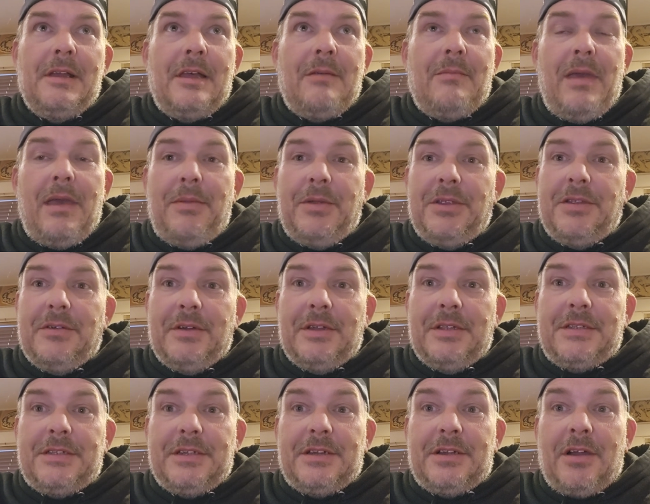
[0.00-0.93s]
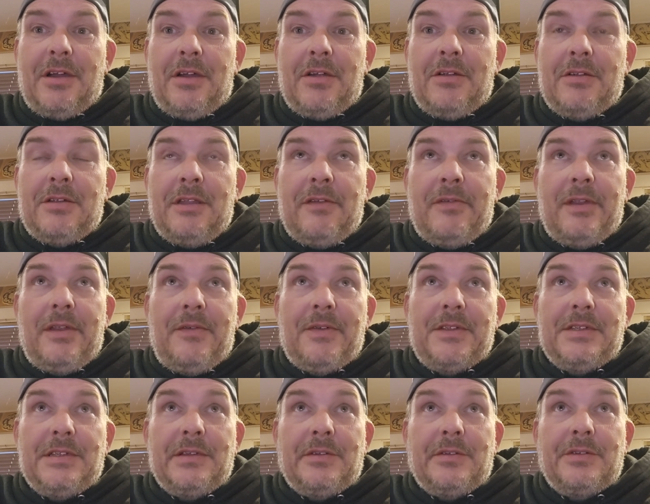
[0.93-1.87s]
maybe do Instacart, even if
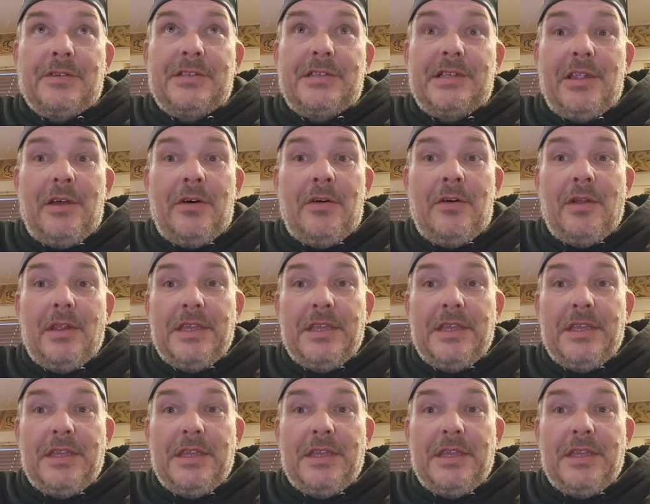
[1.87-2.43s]
it's a little slow,